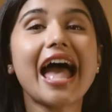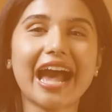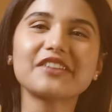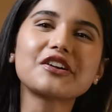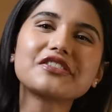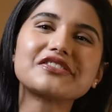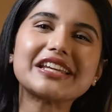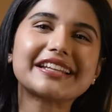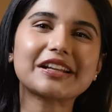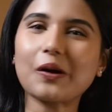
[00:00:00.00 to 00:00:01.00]
Android
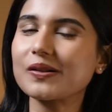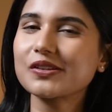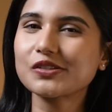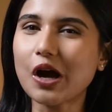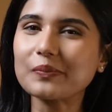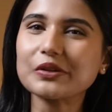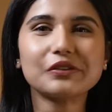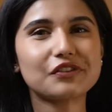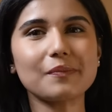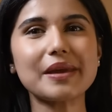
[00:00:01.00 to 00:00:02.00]
15 can also stop you
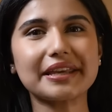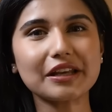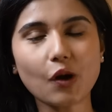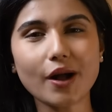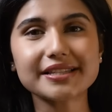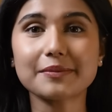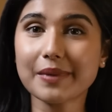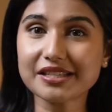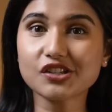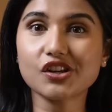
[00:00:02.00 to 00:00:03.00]
from making calls and
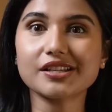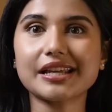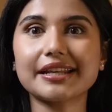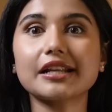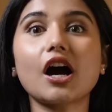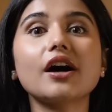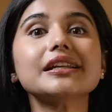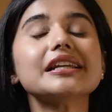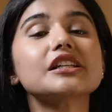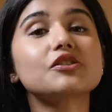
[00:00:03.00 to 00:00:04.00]
messages in an
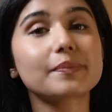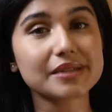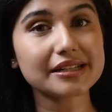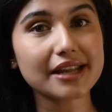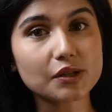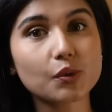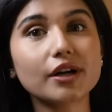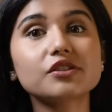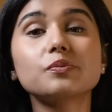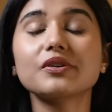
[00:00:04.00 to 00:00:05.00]
unencrypted
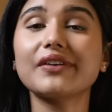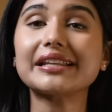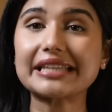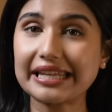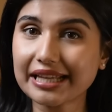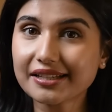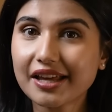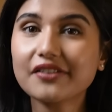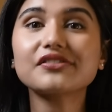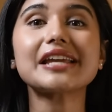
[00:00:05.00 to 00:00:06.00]
network to prevent data
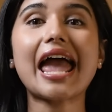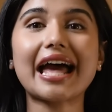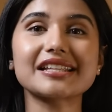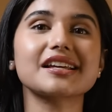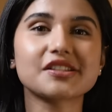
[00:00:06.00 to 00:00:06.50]
theft and